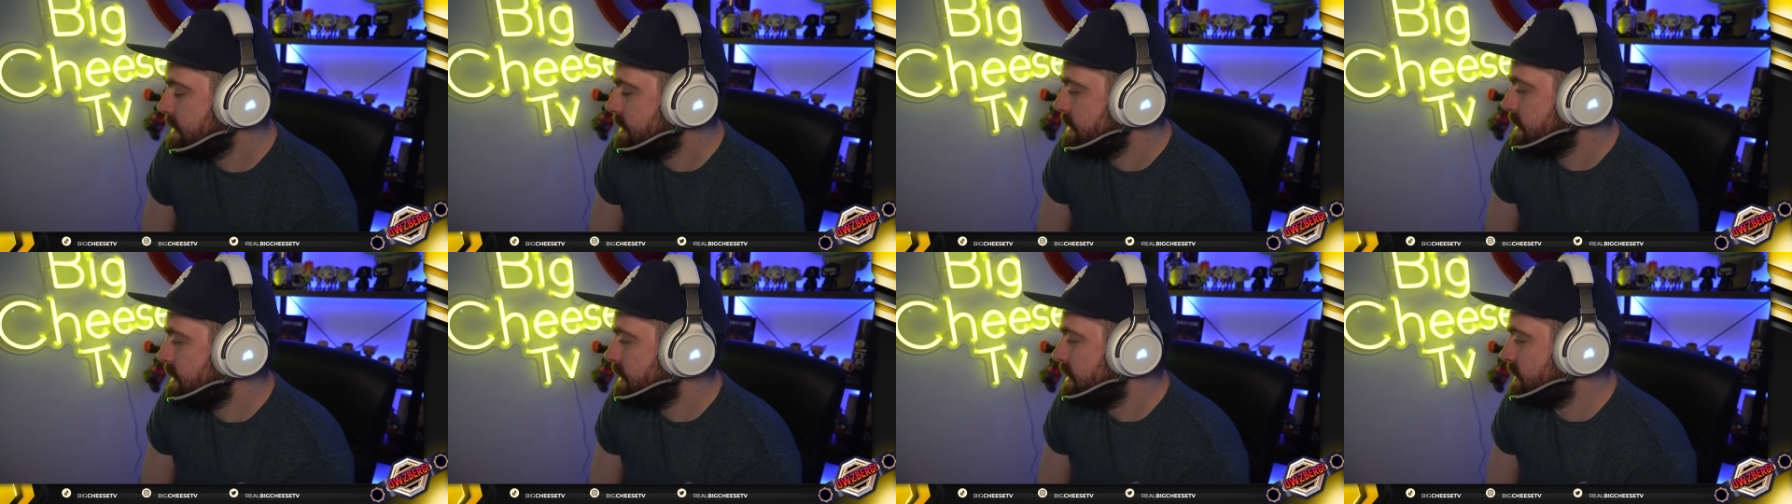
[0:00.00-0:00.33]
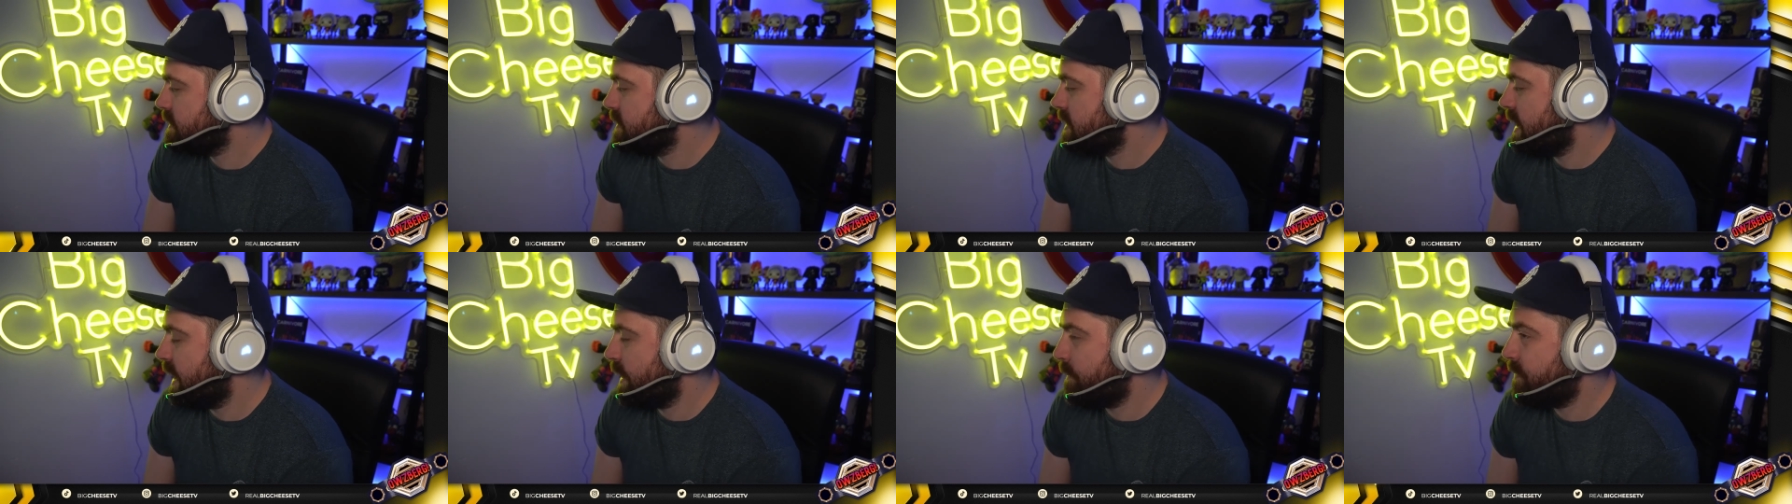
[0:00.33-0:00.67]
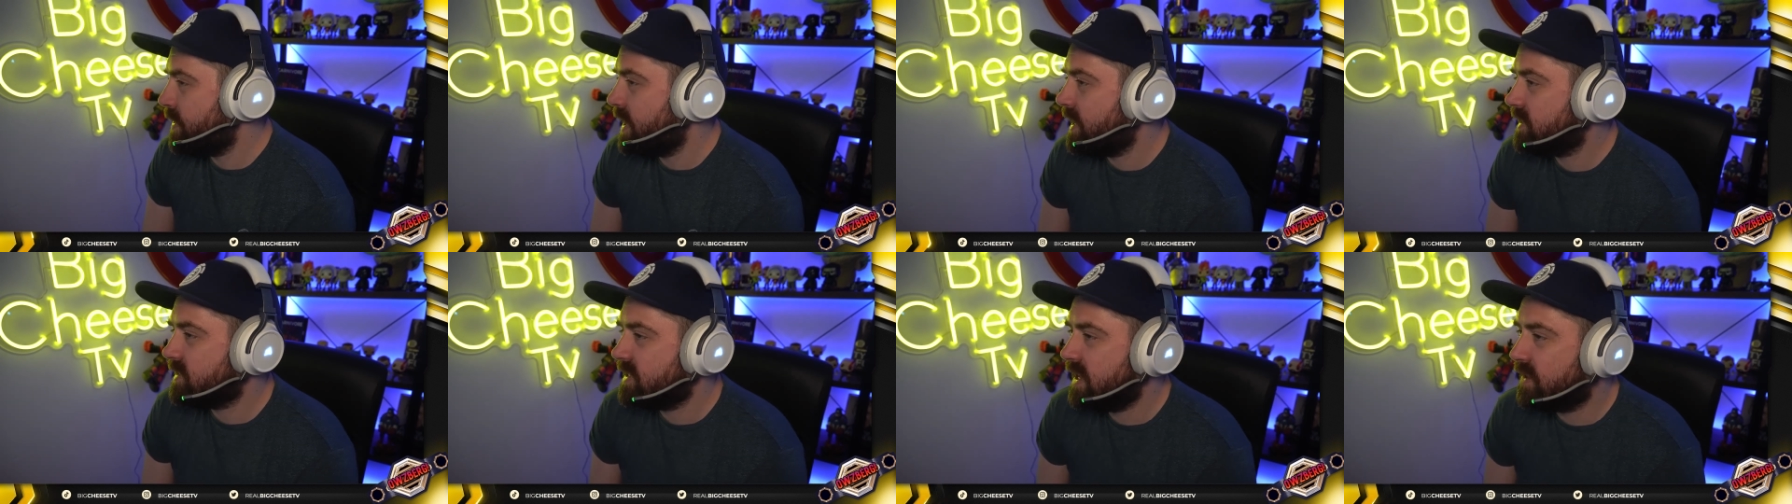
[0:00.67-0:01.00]
So yeah,
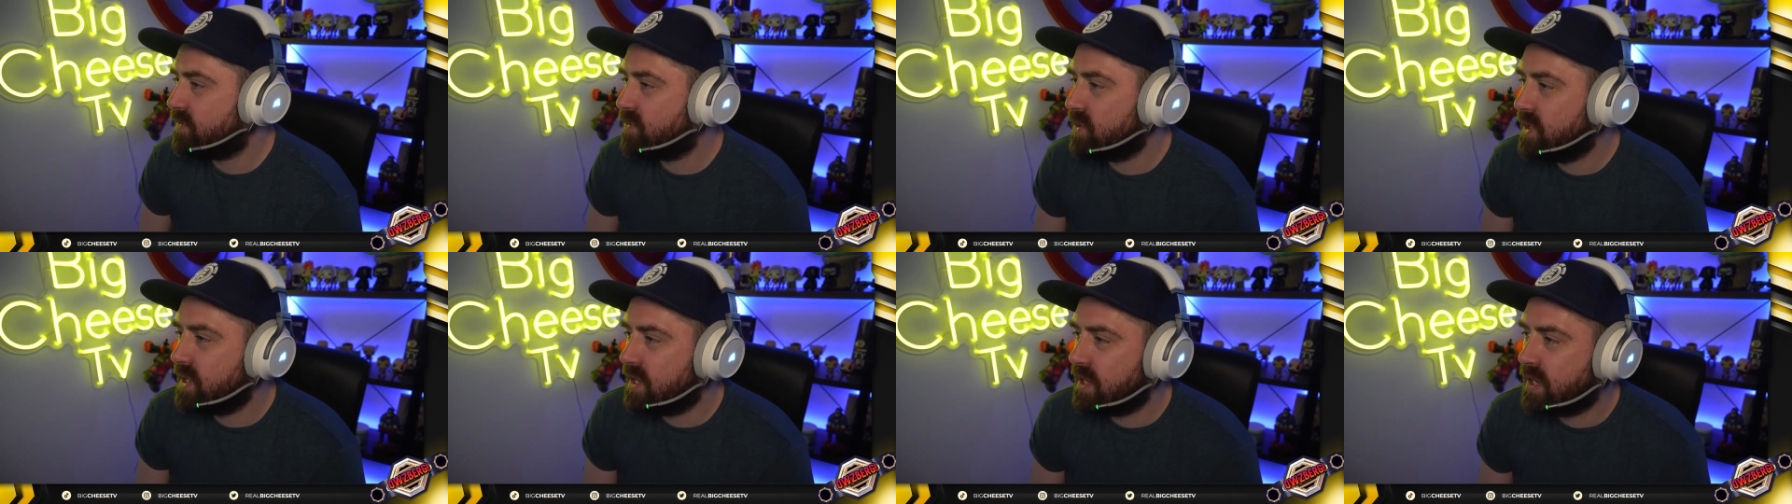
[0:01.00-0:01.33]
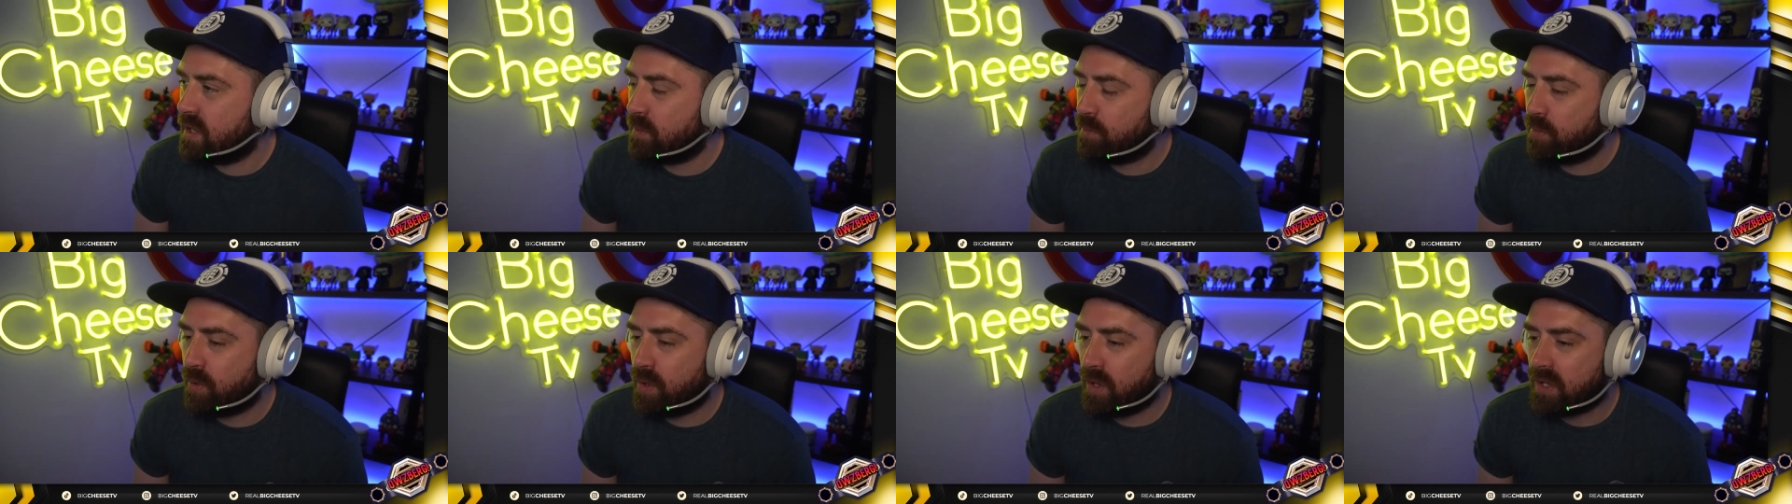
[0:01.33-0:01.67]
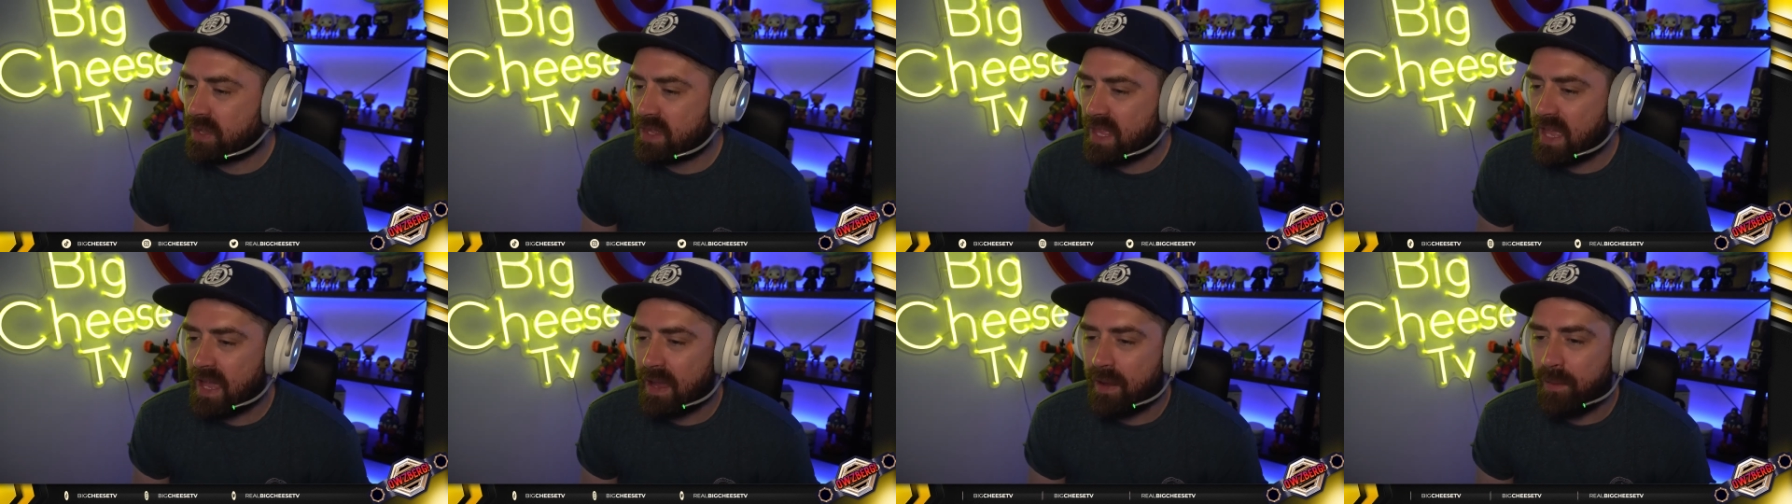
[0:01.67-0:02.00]
that's definitely another perk
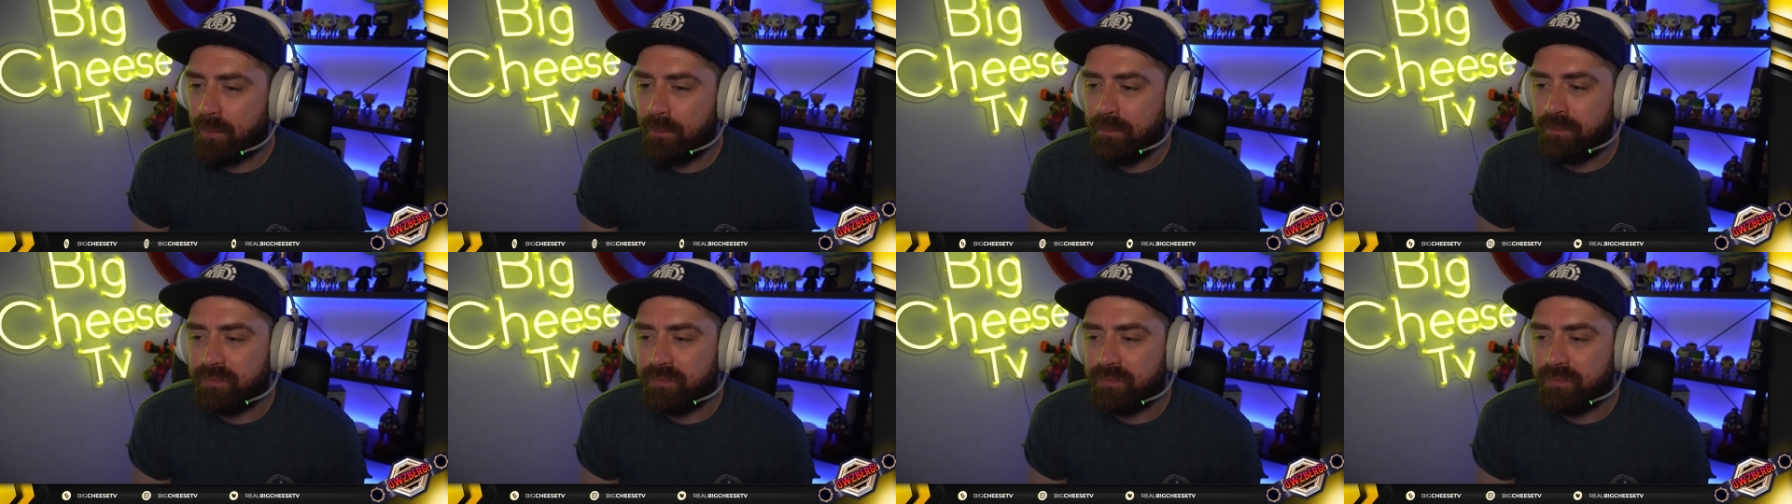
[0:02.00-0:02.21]
there.